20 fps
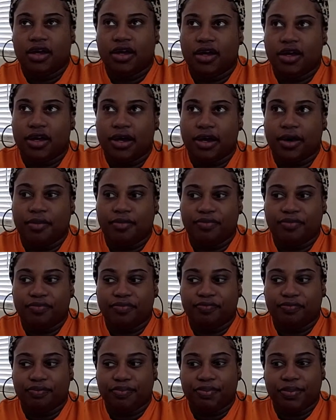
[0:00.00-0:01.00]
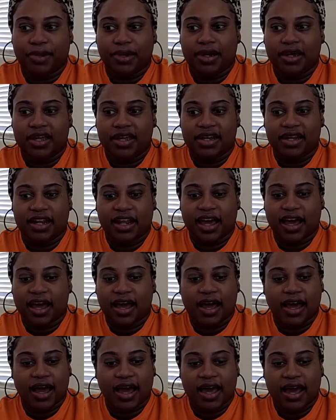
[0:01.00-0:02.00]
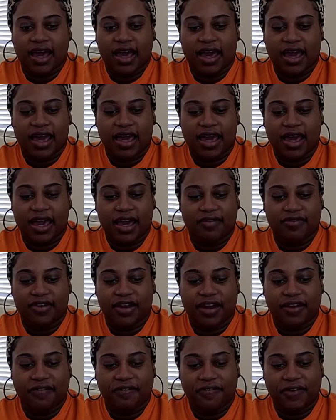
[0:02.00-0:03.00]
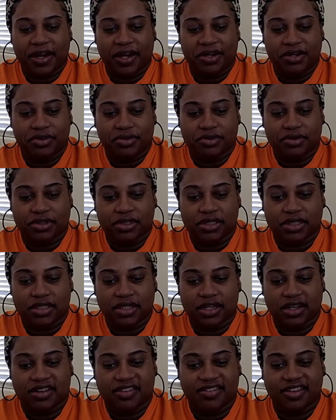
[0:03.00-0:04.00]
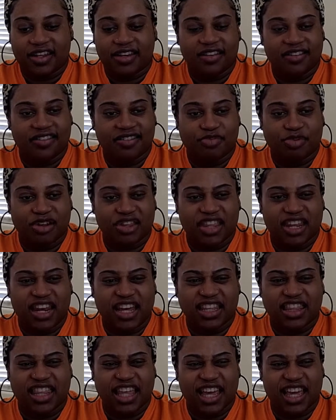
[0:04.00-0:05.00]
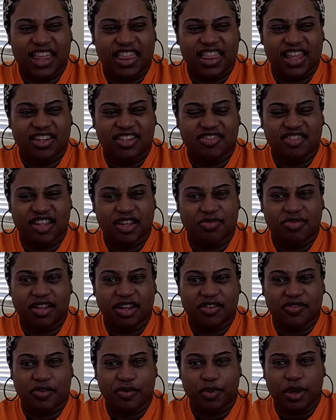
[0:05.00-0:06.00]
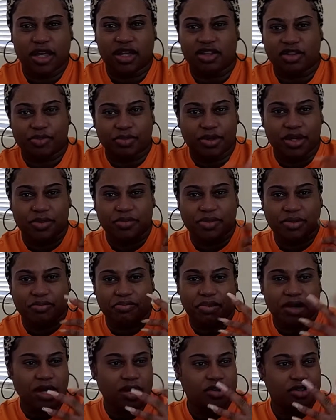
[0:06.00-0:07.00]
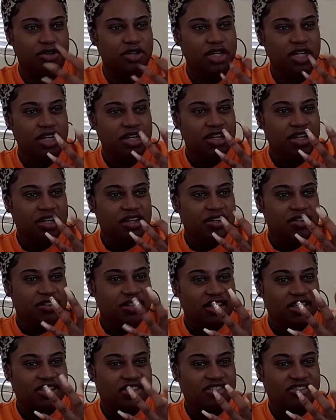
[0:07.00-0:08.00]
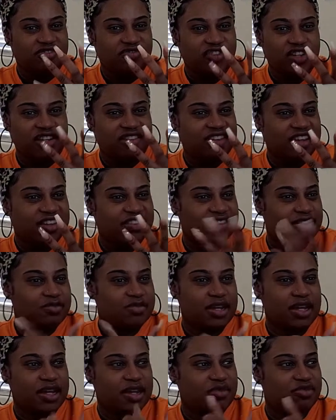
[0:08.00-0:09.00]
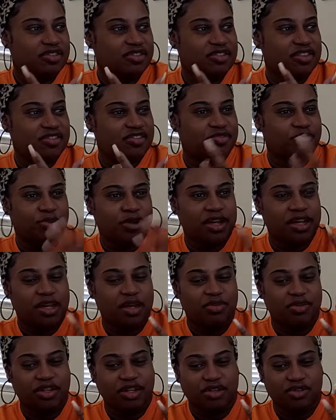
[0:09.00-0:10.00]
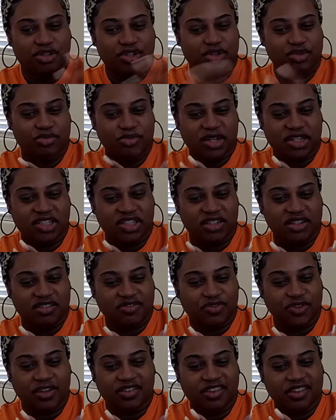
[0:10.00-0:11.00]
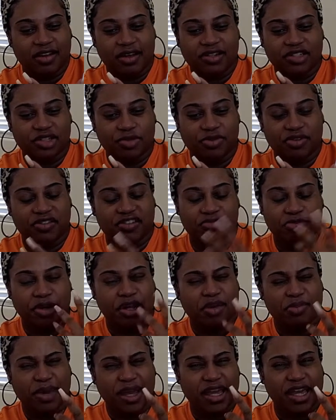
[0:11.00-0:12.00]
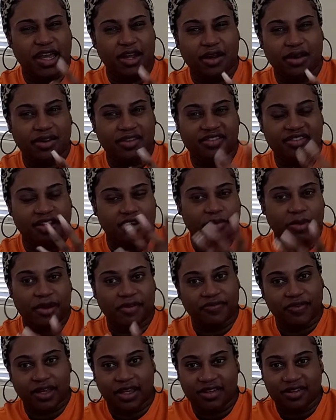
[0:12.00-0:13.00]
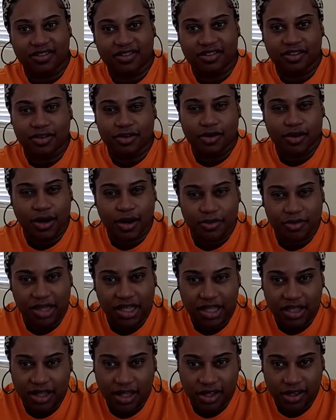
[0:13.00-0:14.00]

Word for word: Um, but I have not found a setting spray that I like that just comes out of a regular pump and bottle. It just feels like sometimes the spray comes out too much and it feels like I should be spraying my hair instead of my face. You know what I mean?